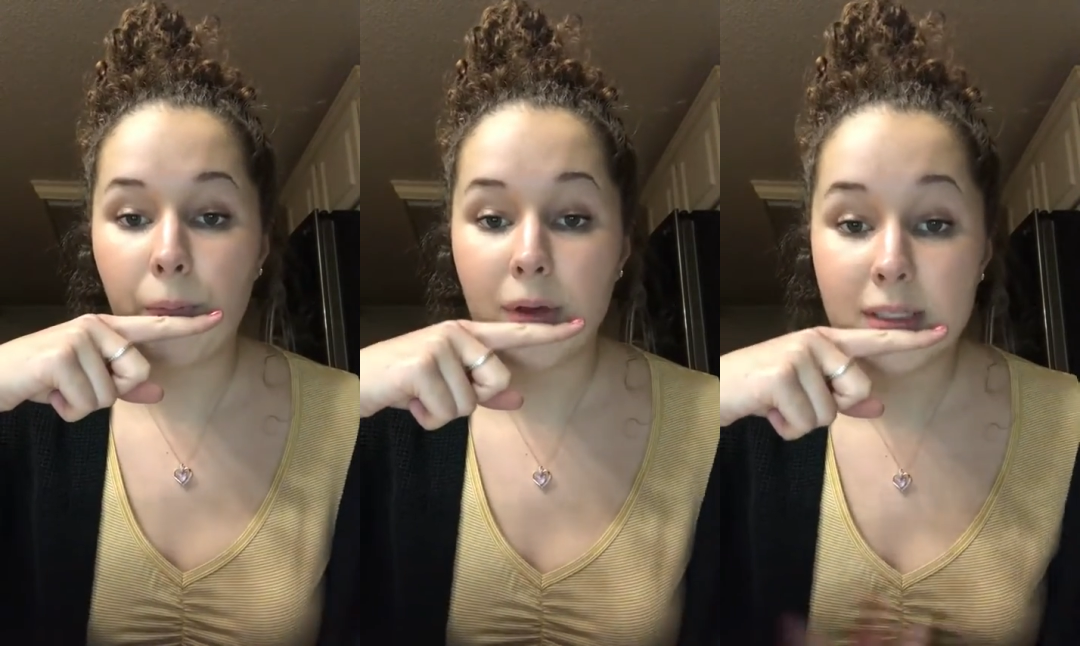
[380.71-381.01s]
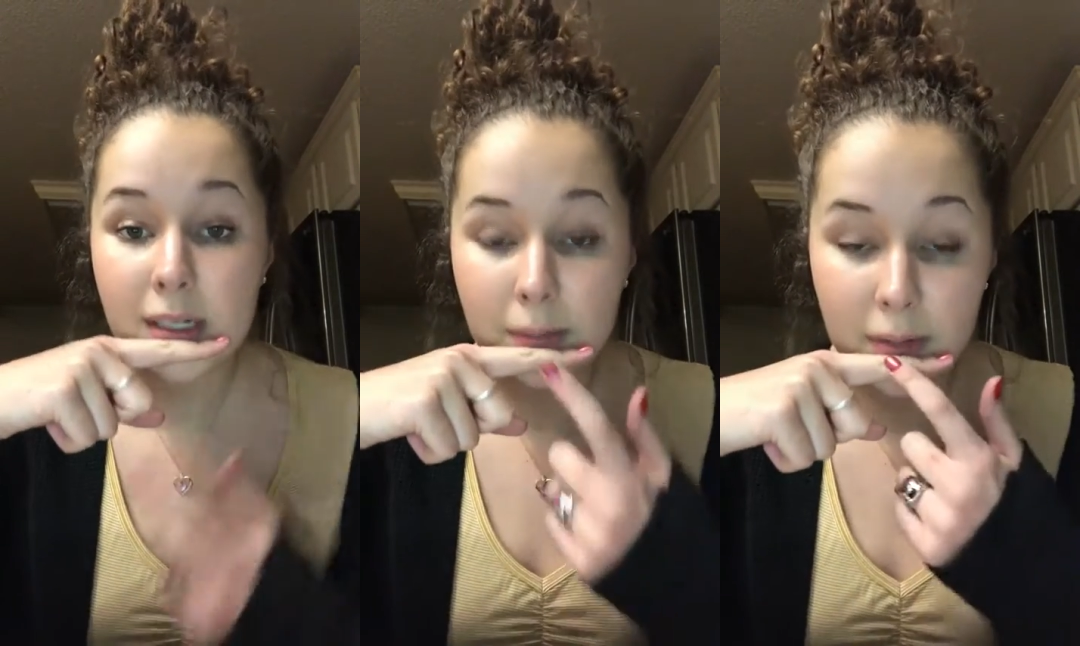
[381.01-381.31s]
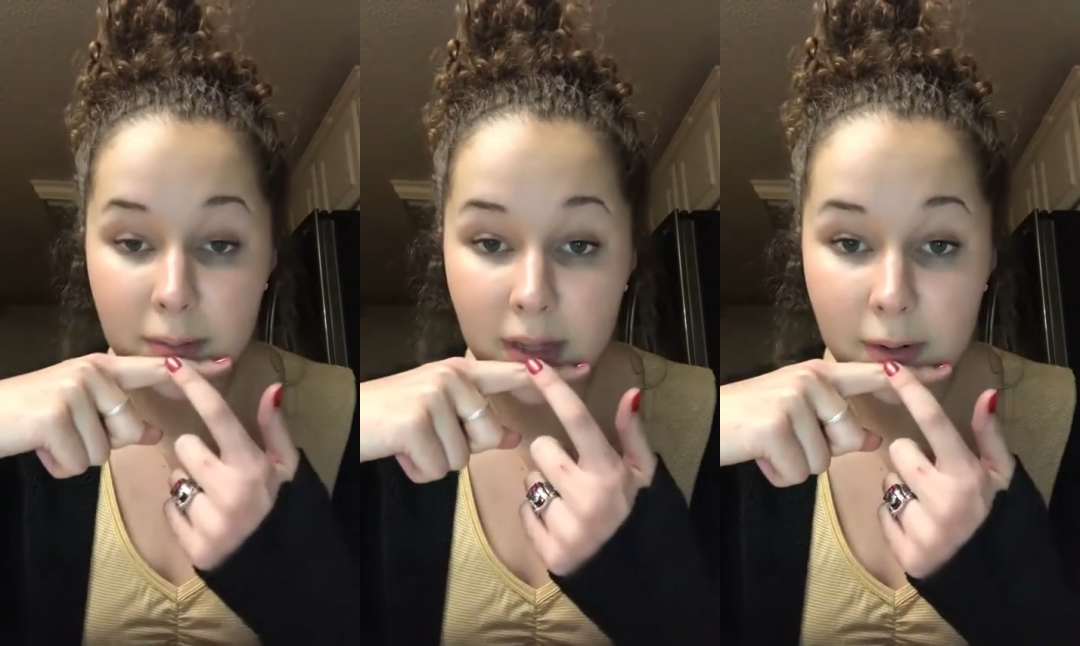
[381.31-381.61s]
is going to
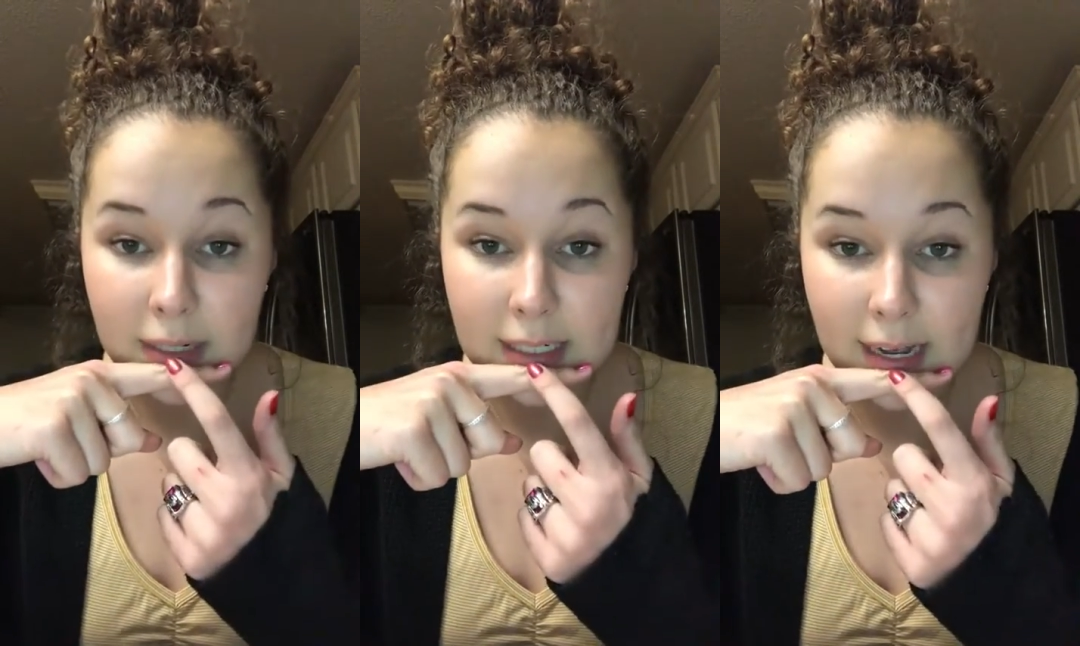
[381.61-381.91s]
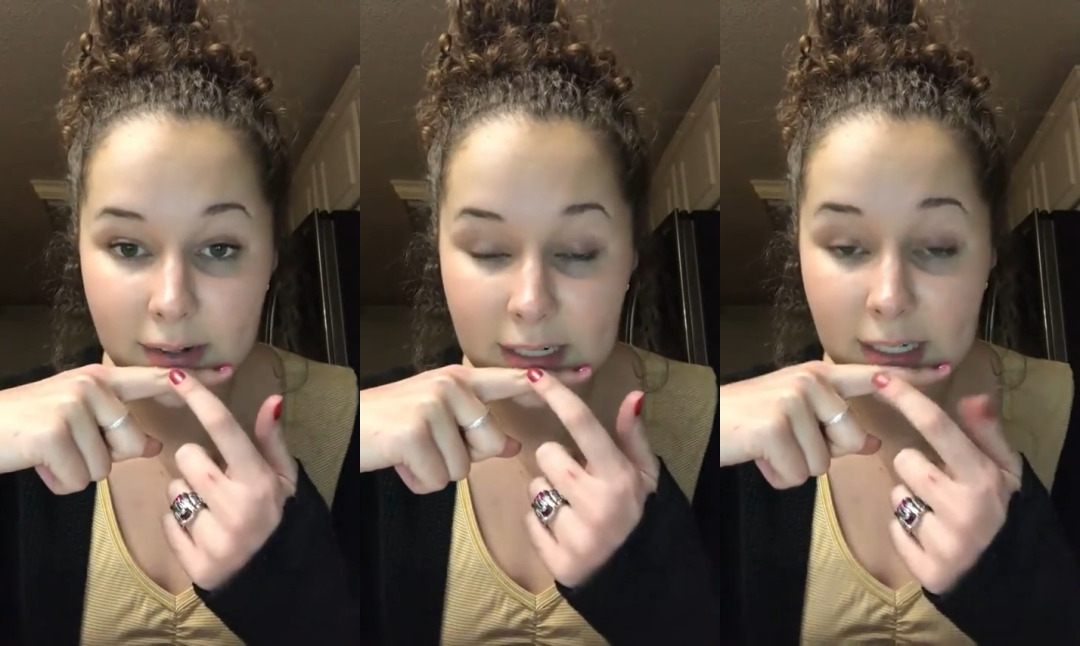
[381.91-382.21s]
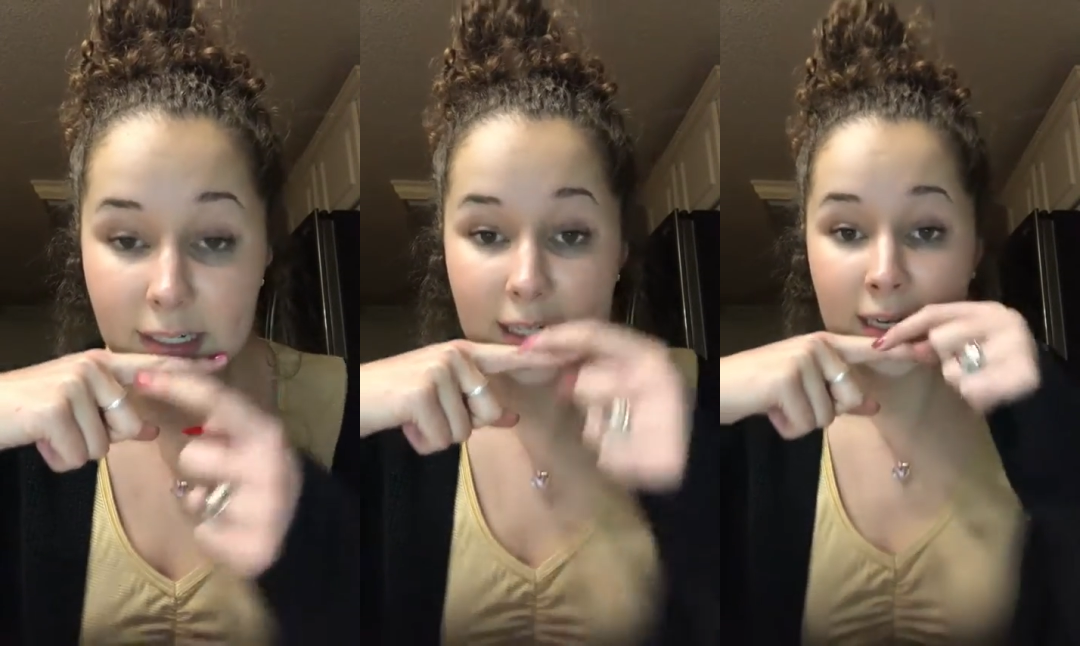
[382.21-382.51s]
be blowing down
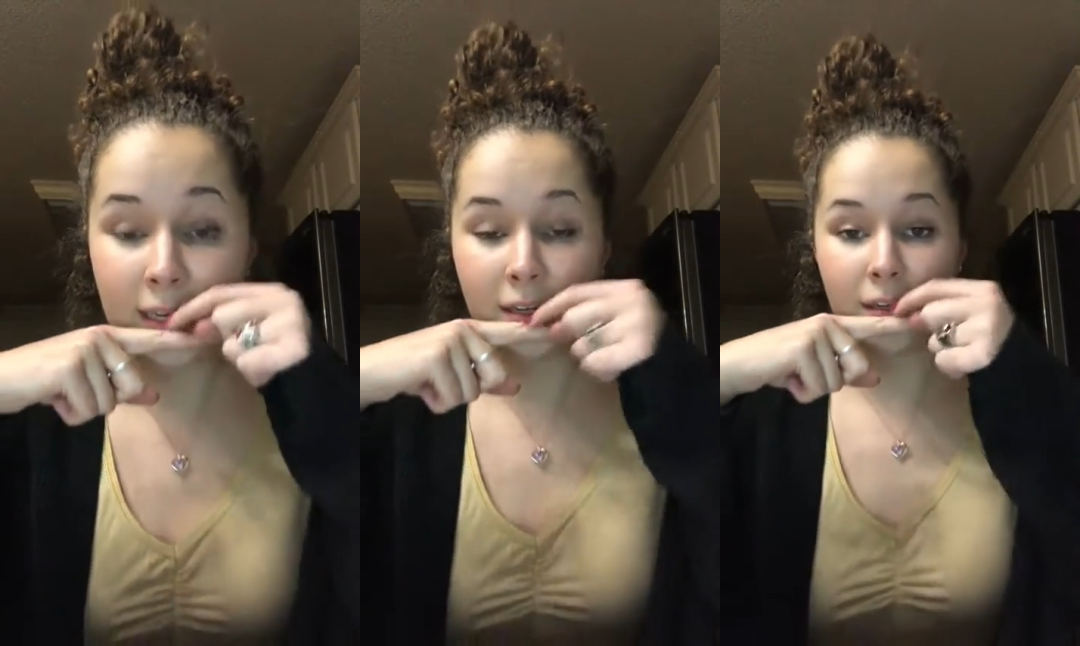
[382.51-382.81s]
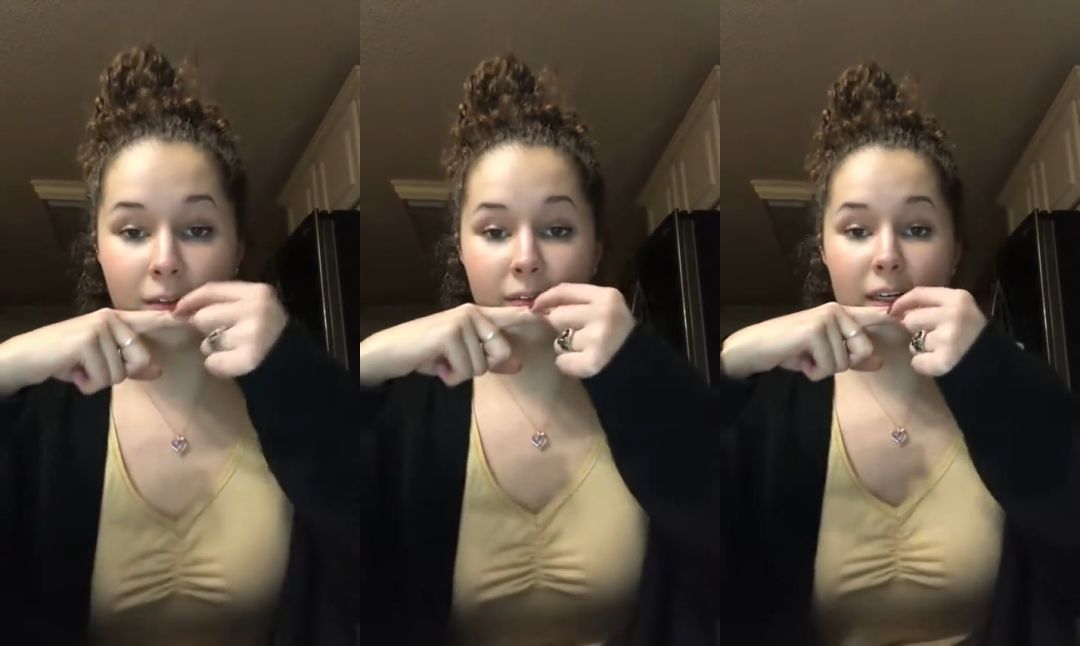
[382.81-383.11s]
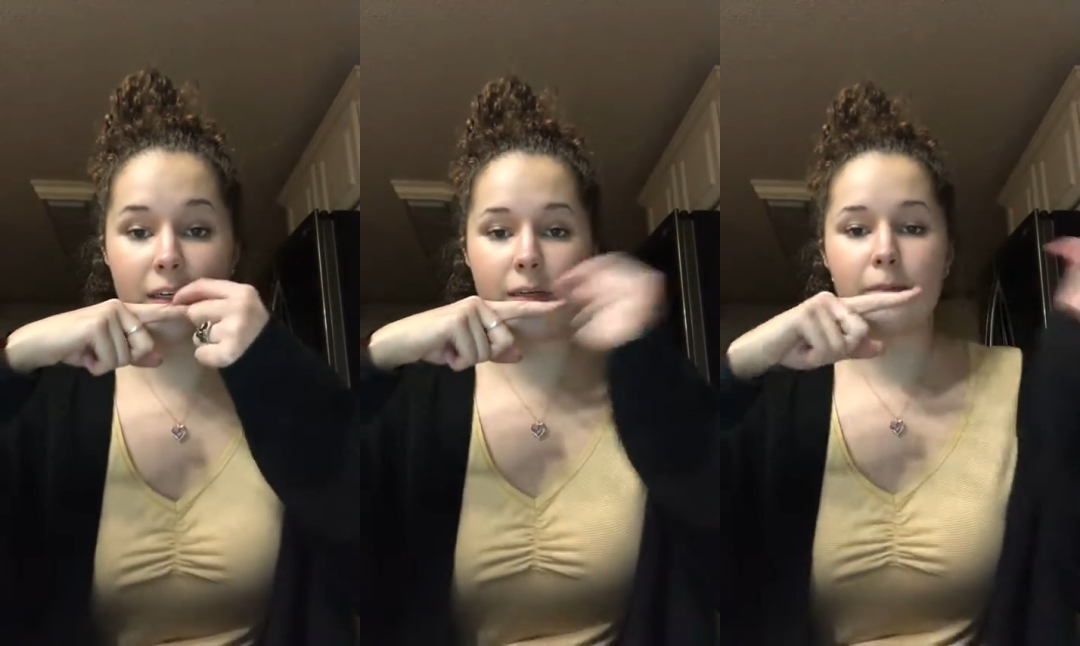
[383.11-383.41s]
here and hit your
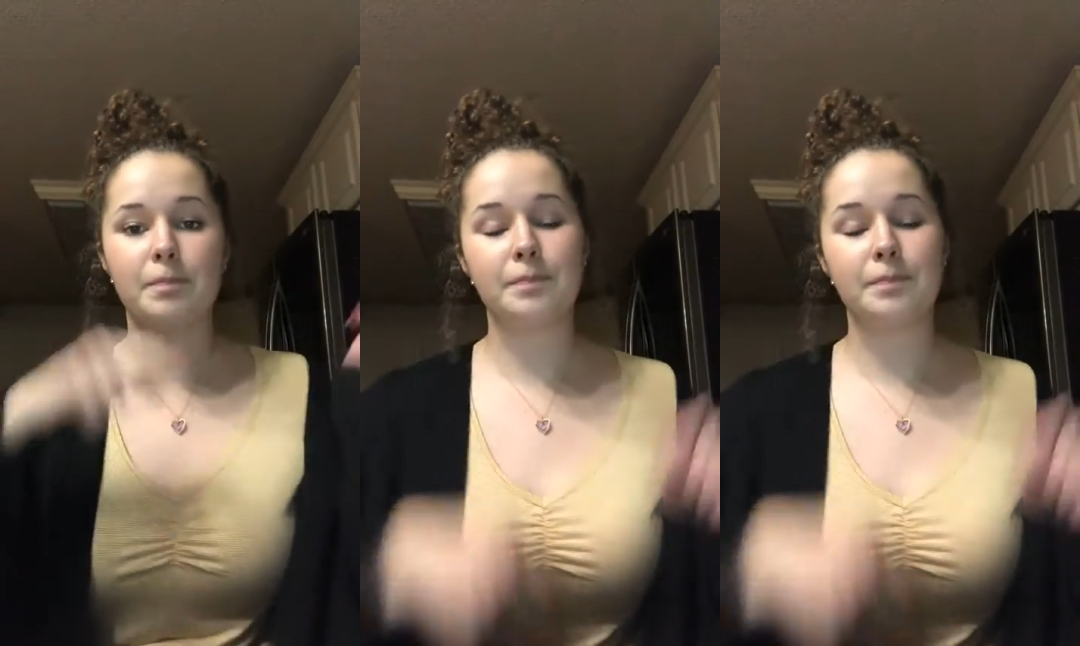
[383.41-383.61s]
finger.